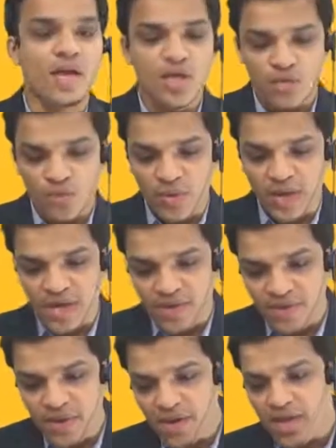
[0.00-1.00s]
So
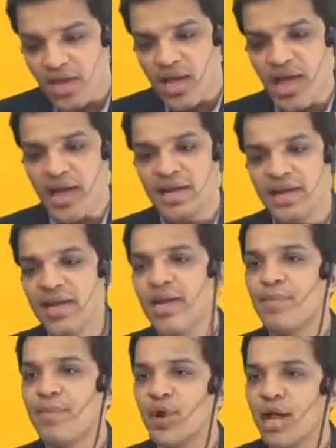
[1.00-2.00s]
whenever I need
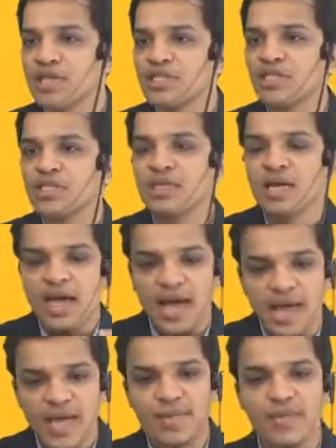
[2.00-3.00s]
a production,
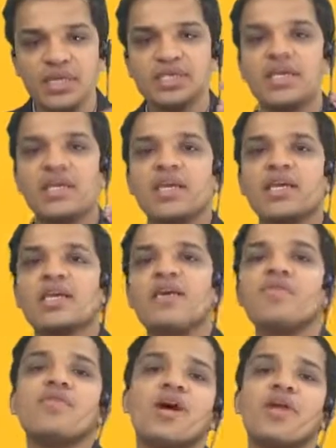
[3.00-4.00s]
I immediately
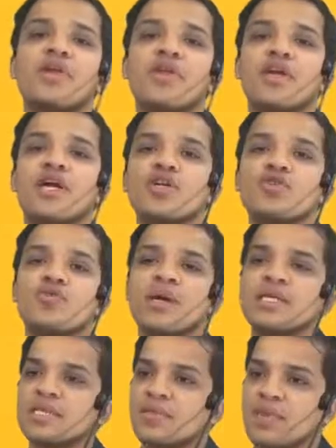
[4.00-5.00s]
give a trigger to my
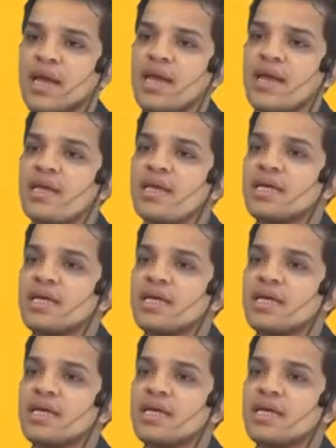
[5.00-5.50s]
supplier.